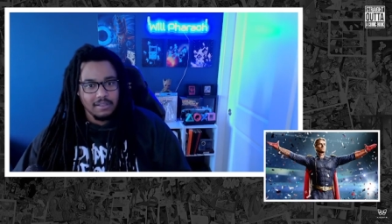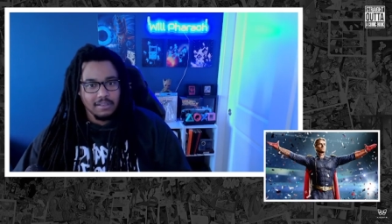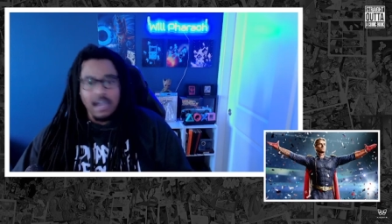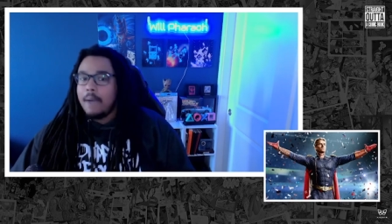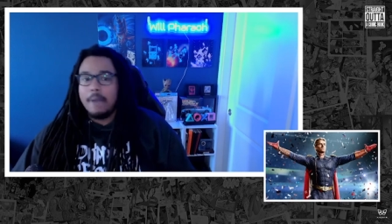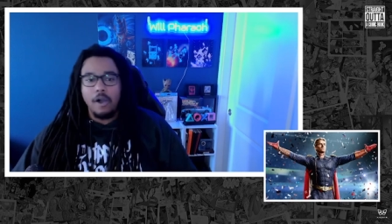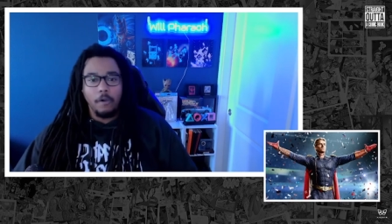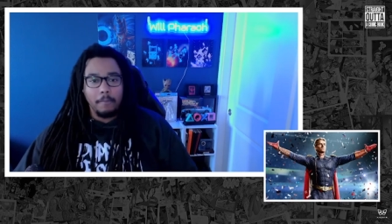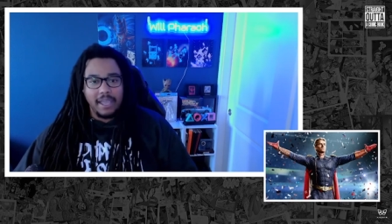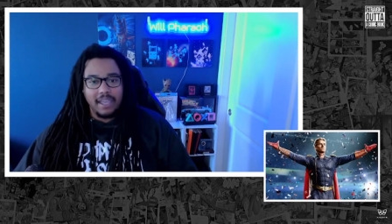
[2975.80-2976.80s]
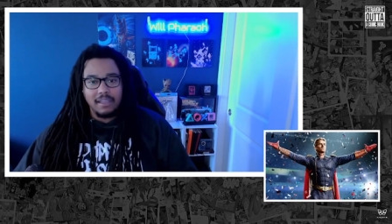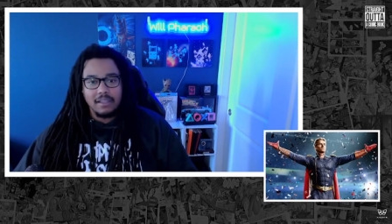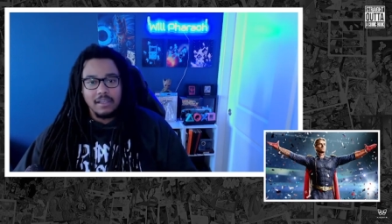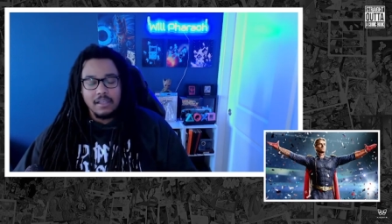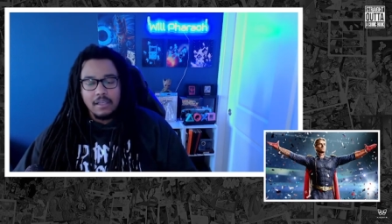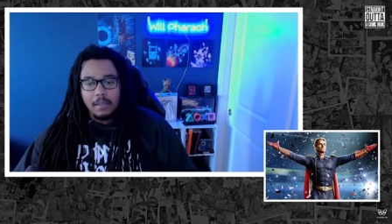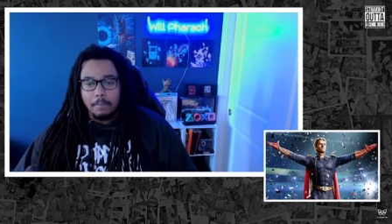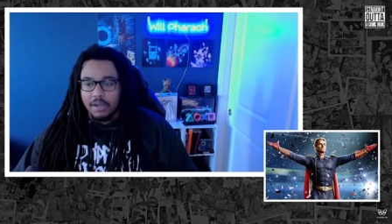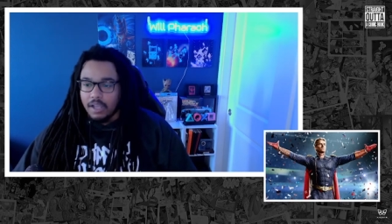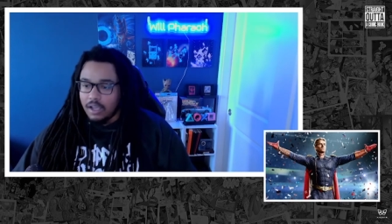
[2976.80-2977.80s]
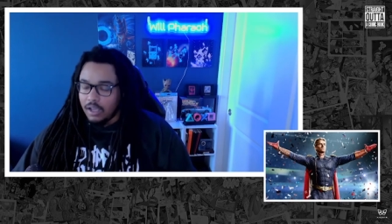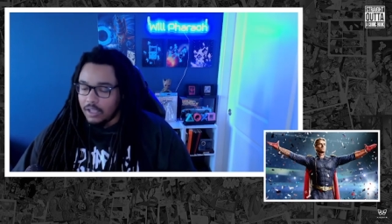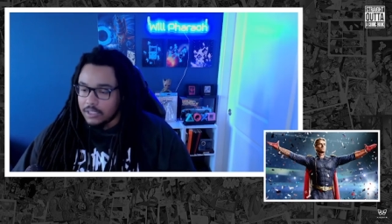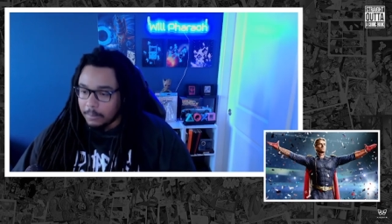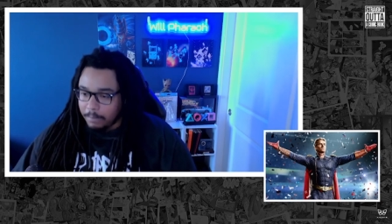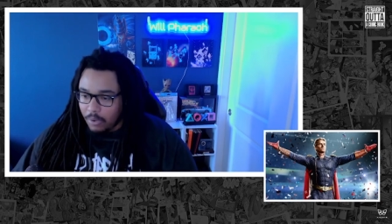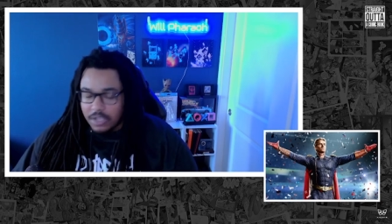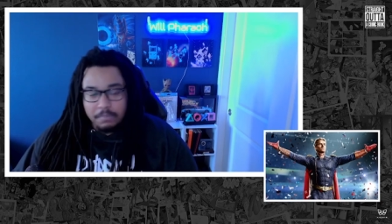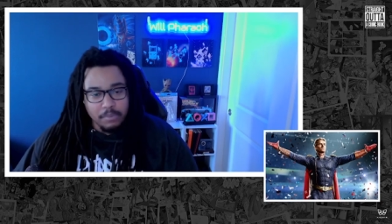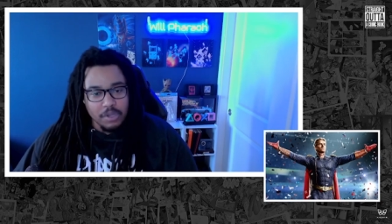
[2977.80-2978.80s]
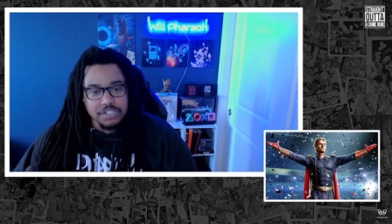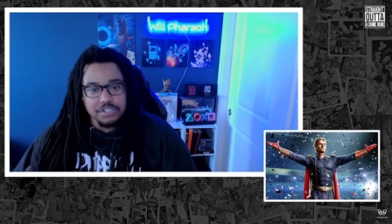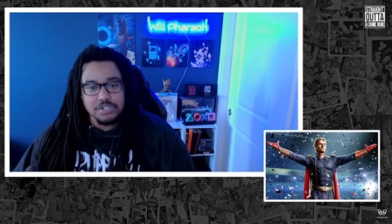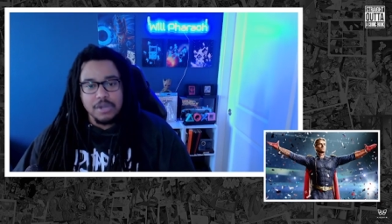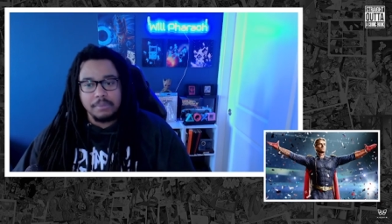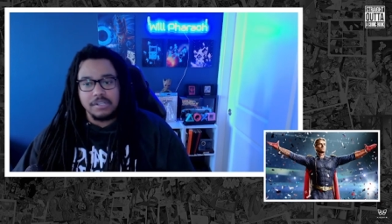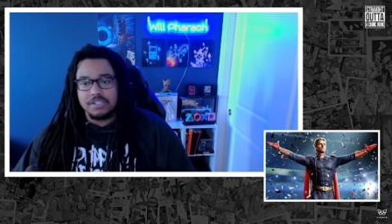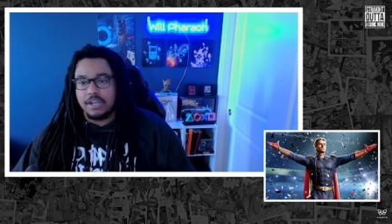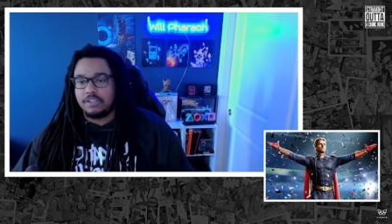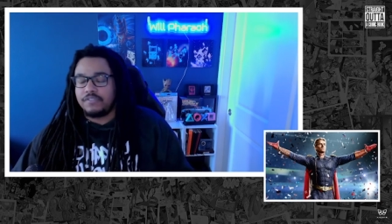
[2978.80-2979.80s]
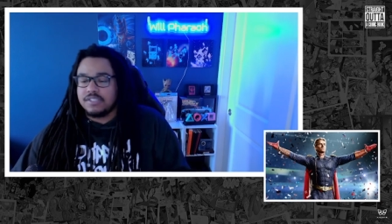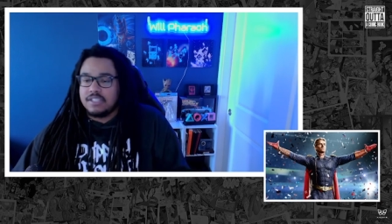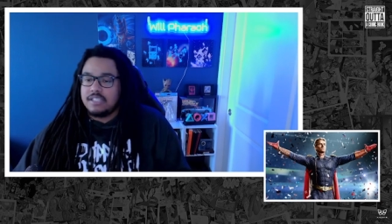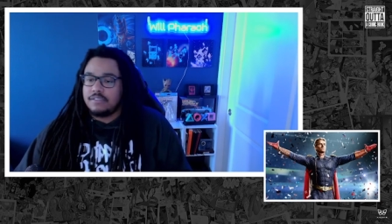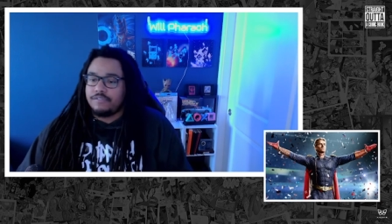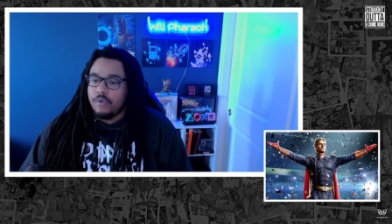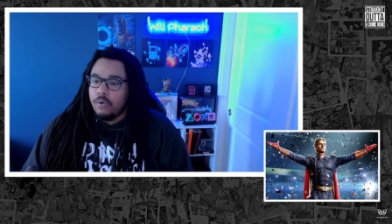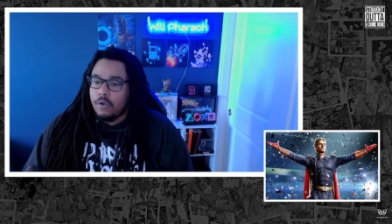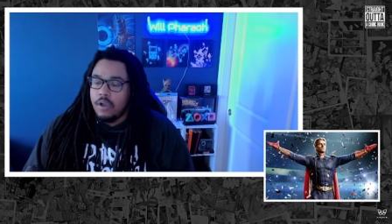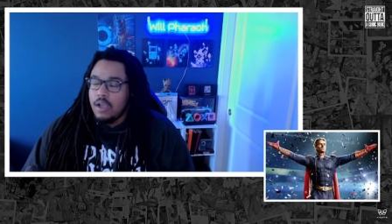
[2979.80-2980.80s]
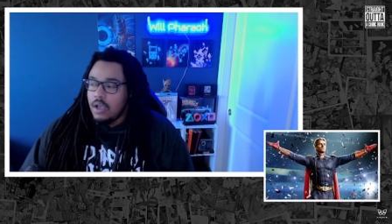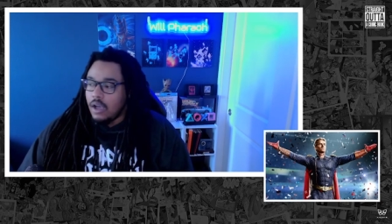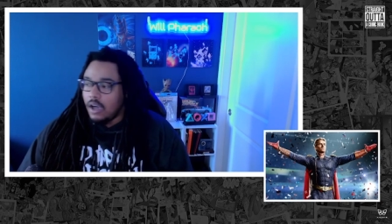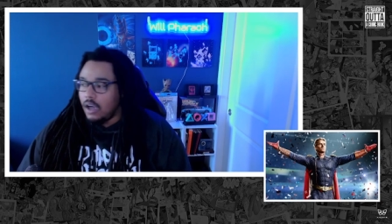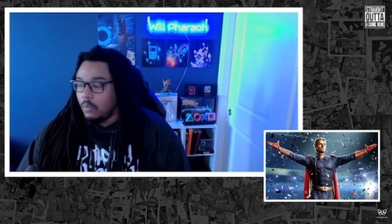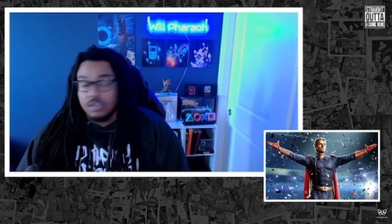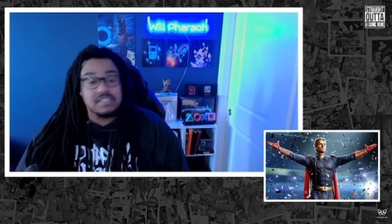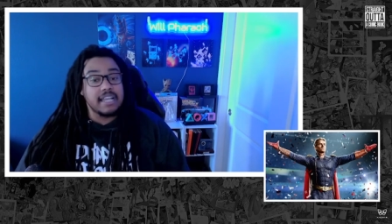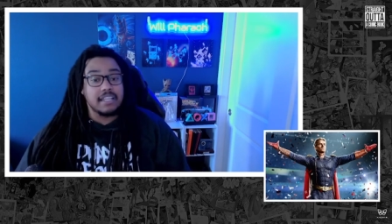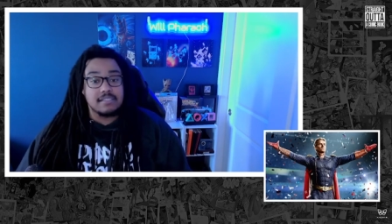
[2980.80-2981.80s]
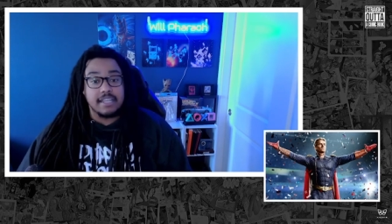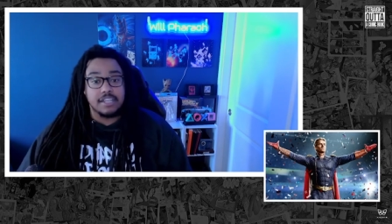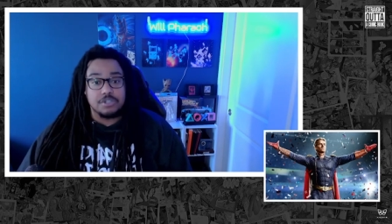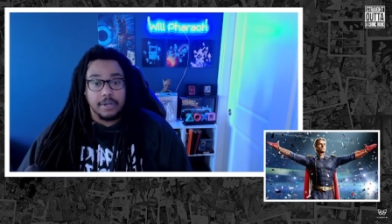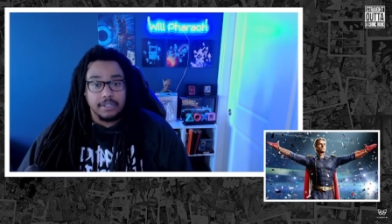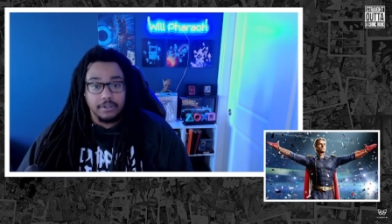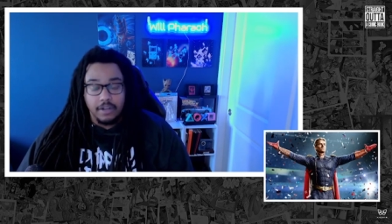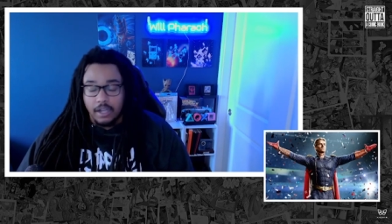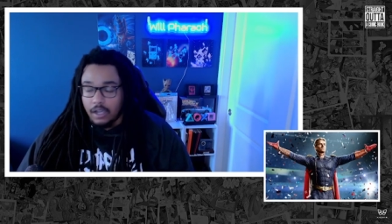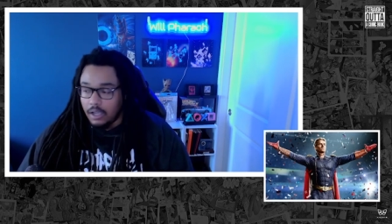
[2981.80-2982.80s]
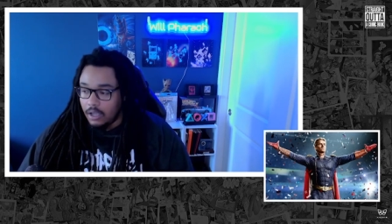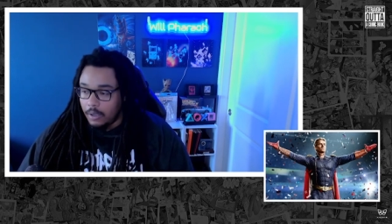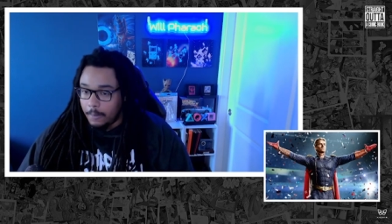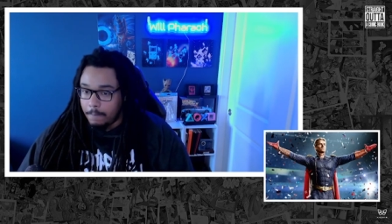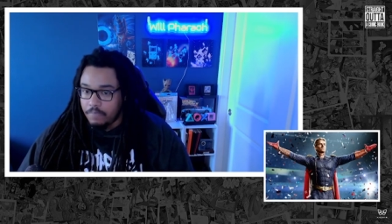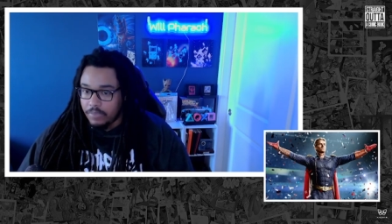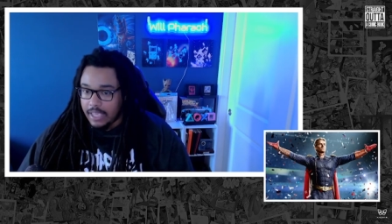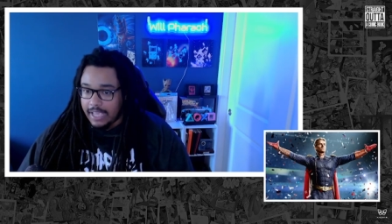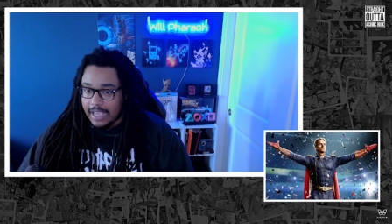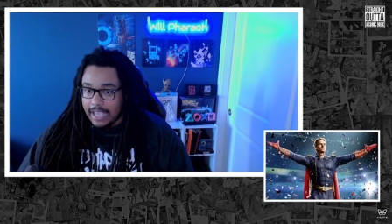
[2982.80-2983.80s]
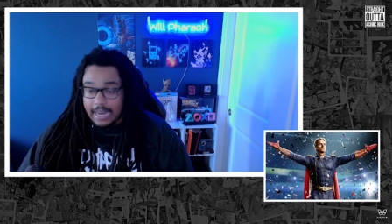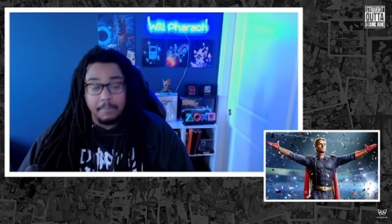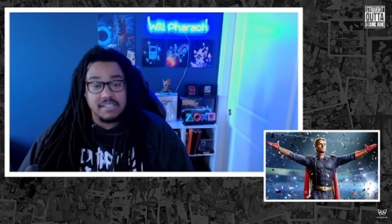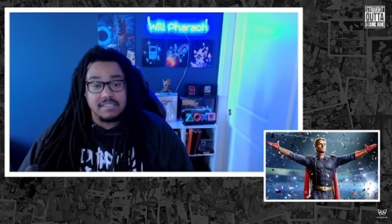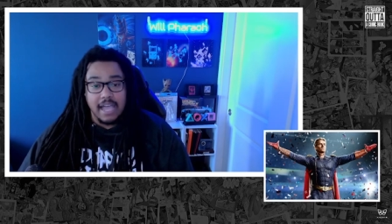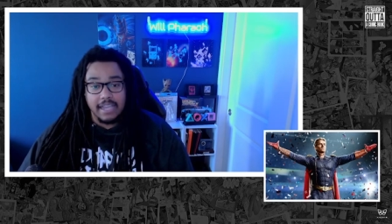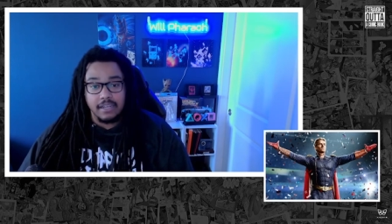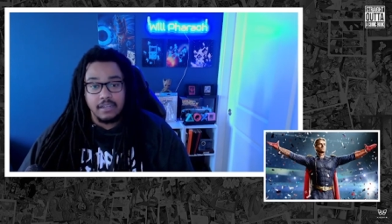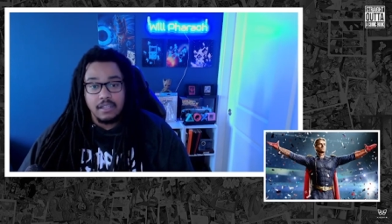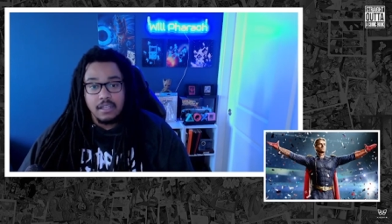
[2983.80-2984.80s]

Come on, man. But the boys just dropped the trailer for season 4. Well, second trailer. and I'm excited.